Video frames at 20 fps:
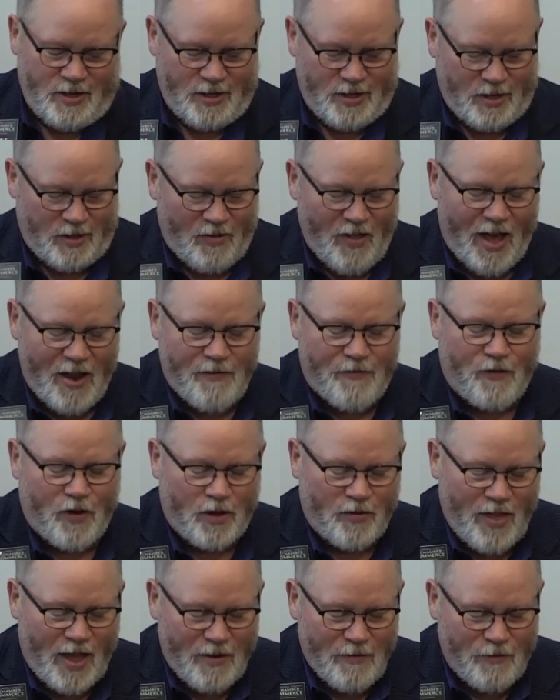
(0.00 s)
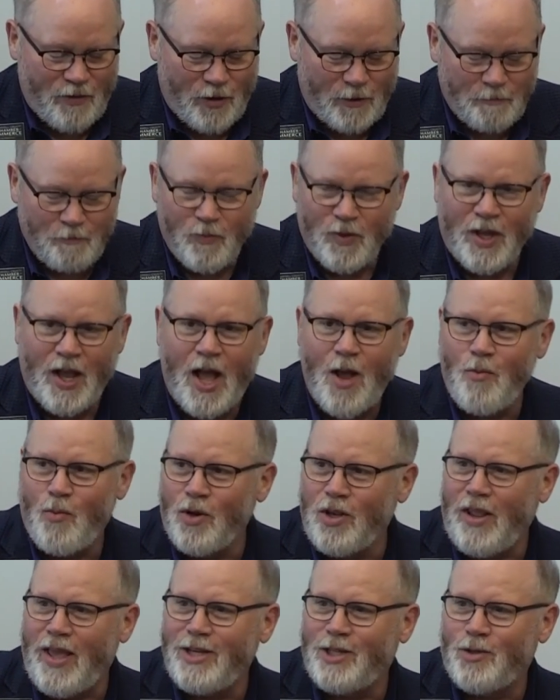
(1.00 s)
A lot of fun. I
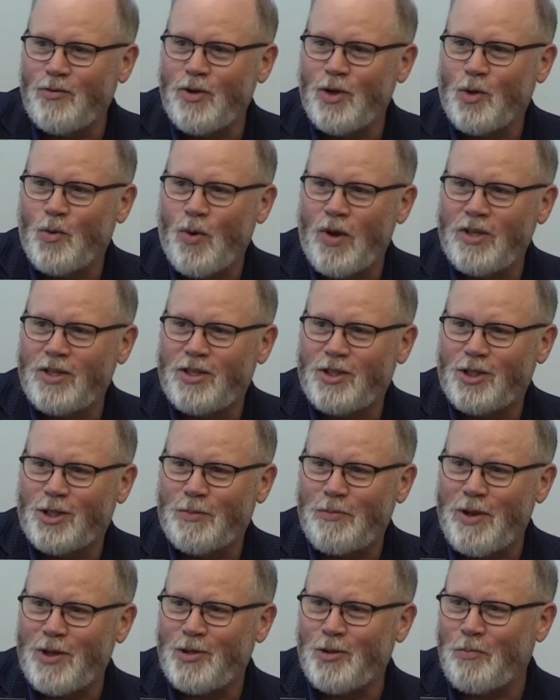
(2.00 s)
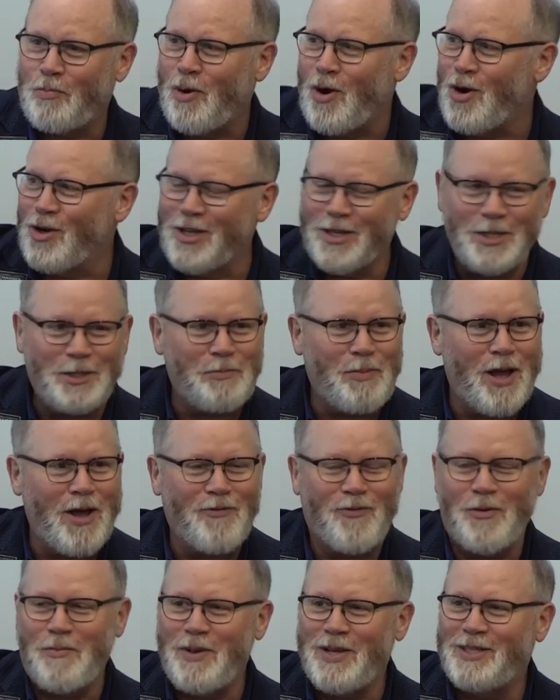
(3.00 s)
would like to request a special parking
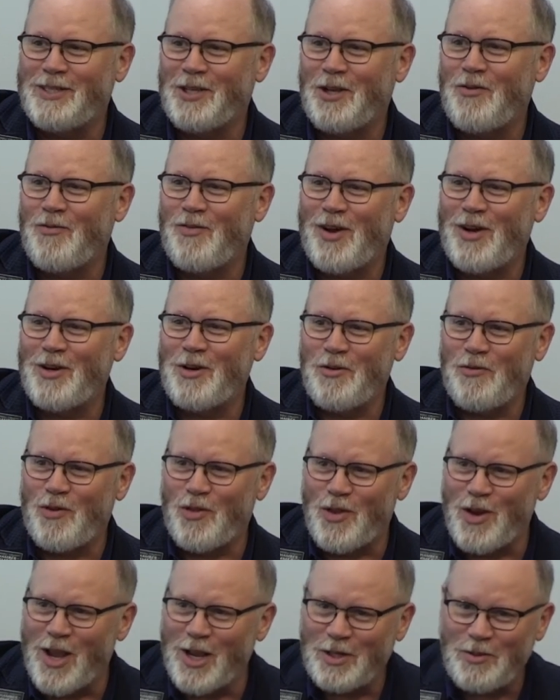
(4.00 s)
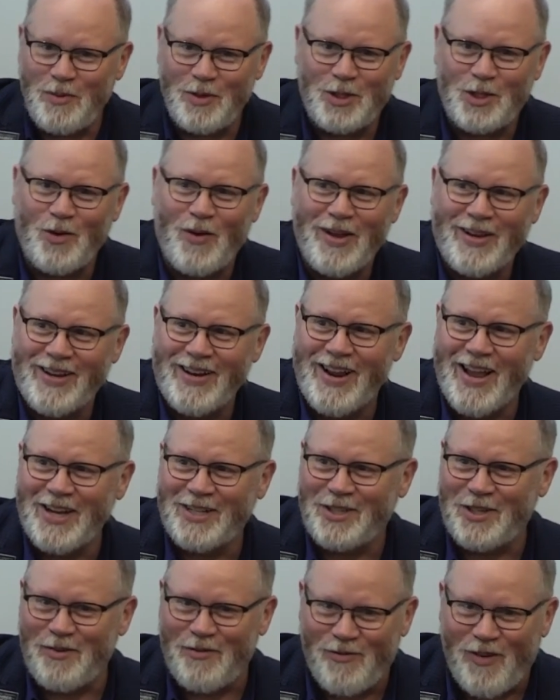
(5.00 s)
spot for myself out here for the next one so I can
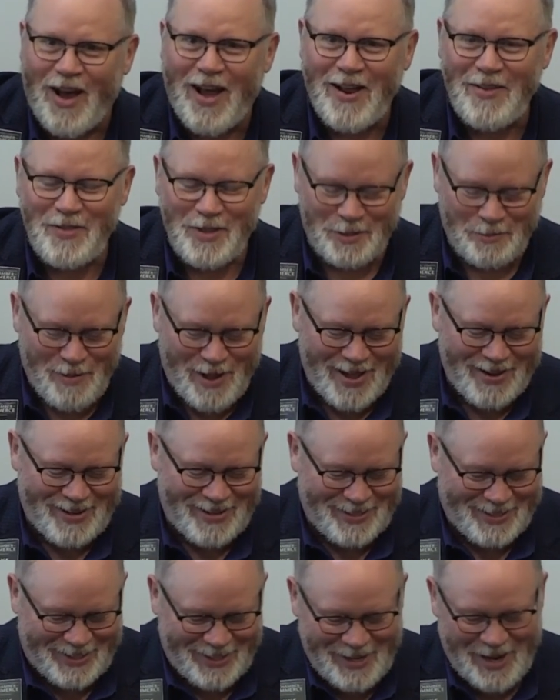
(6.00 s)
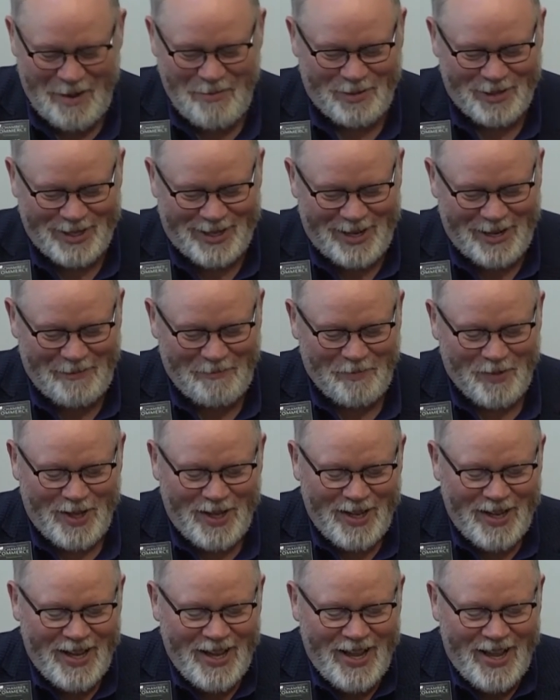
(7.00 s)
actually find the spot easily. I'm only kidding.
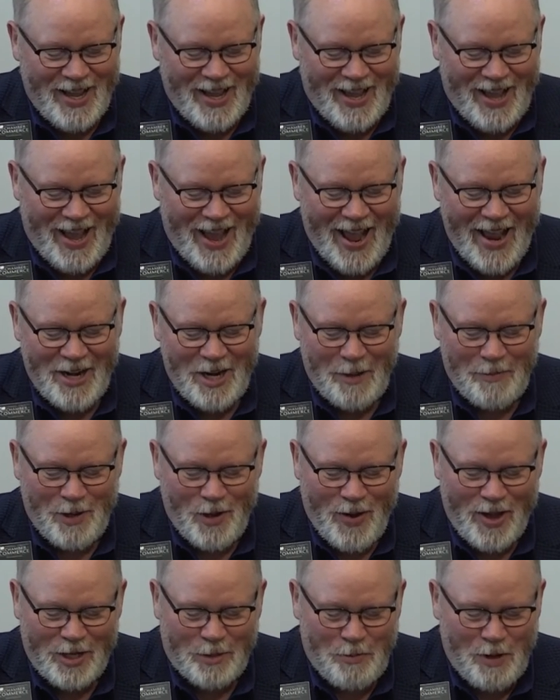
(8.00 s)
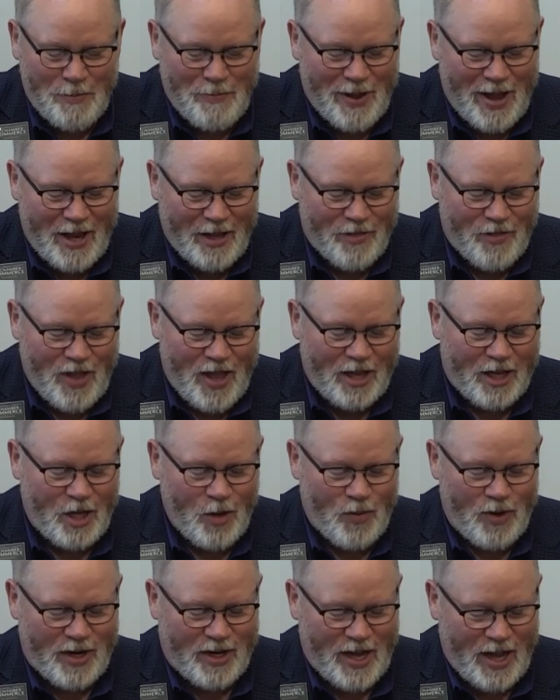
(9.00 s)
NWSB Bank, thank
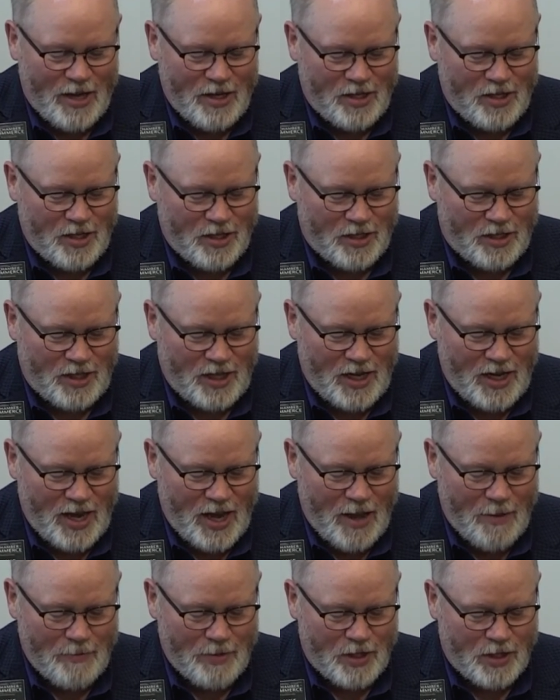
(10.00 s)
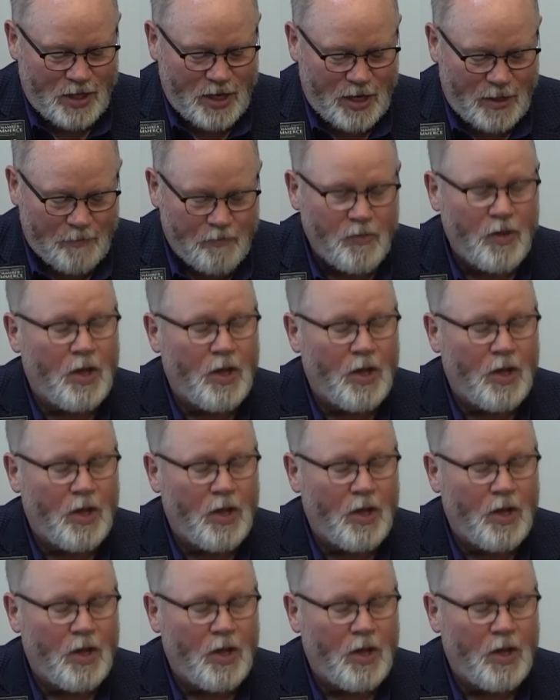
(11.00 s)
you, and again to CMC.